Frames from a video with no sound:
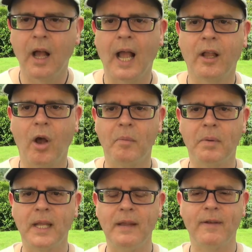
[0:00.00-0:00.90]
I can't
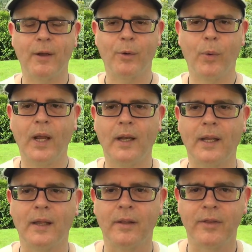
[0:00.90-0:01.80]
believe how
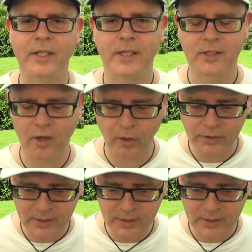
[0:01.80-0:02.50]
quickly this has gone